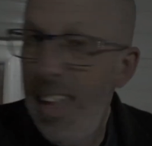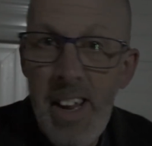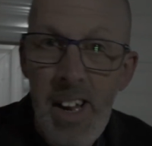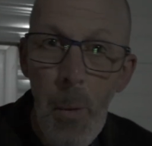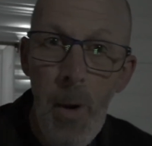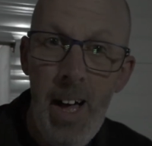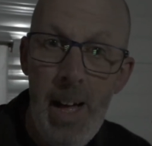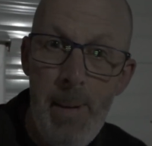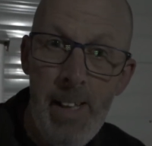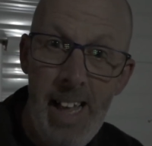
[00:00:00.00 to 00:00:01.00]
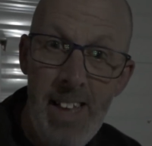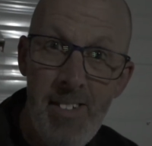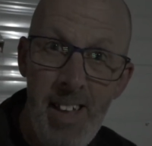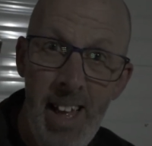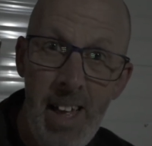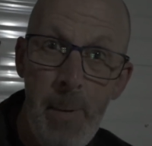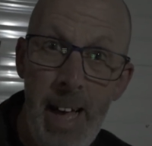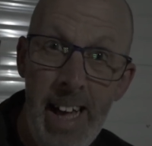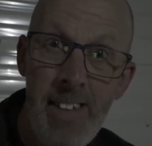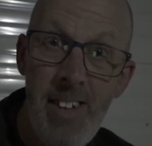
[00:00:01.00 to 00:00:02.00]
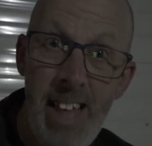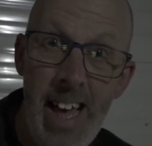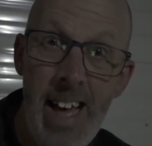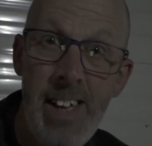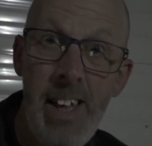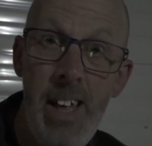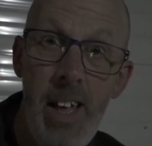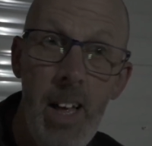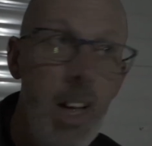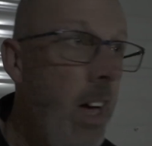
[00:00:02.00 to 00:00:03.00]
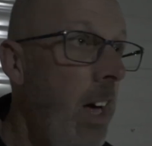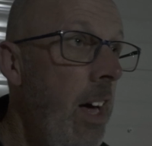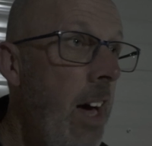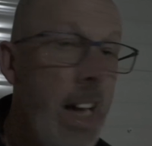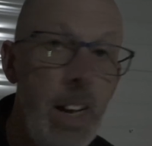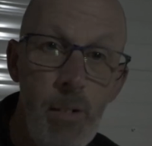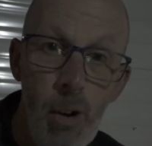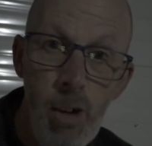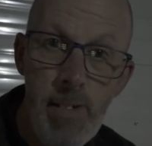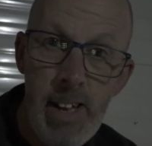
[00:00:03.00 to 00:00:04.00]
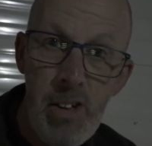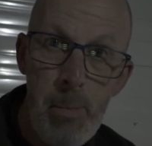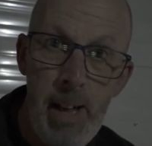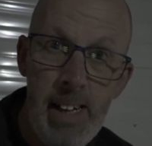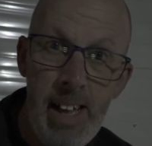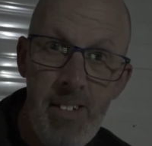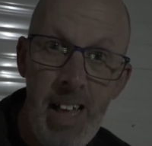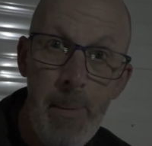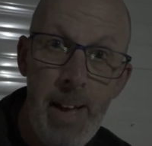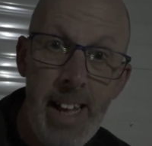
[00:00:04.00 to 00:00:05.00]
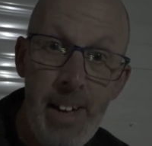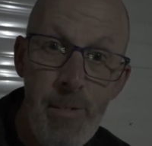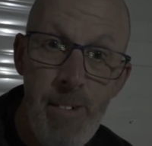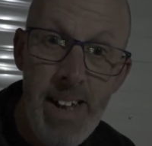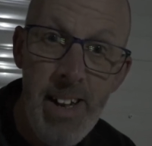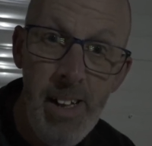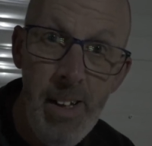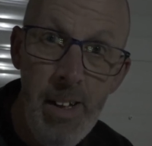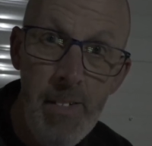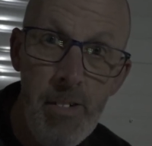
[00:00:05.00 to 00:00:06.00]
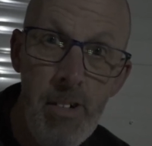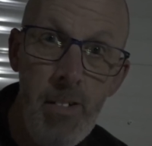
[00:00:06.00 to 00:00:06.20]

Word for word: You know what happened last night? We actually had an aurora display last night. We had a red alert for